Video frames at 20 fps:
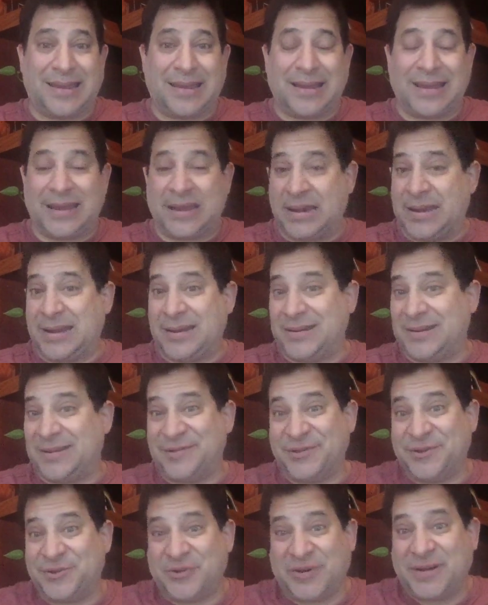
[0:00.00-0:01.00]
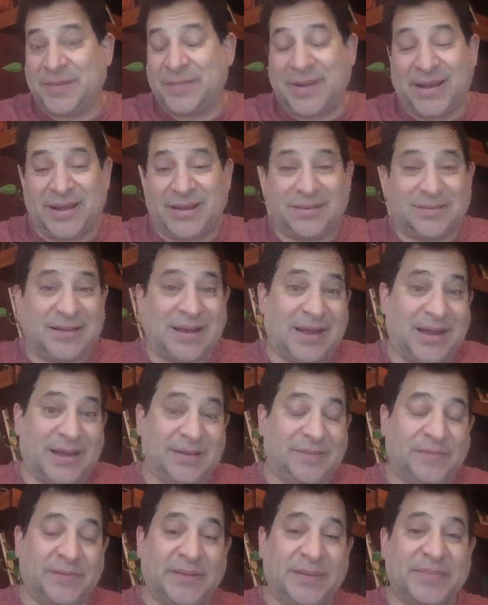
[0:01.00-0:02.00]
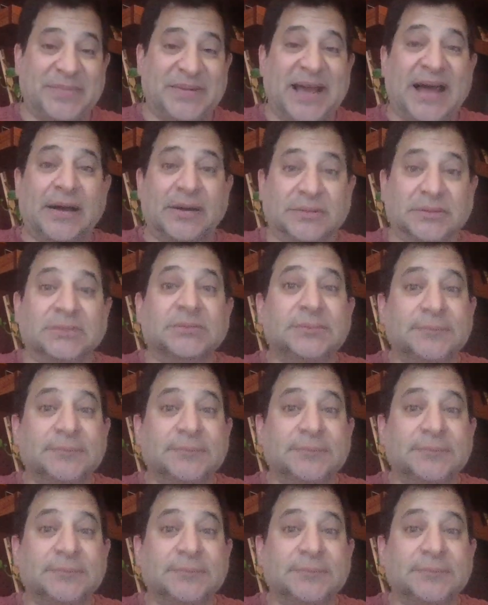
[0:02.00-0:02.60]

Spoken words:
And in the dream, I flipped out.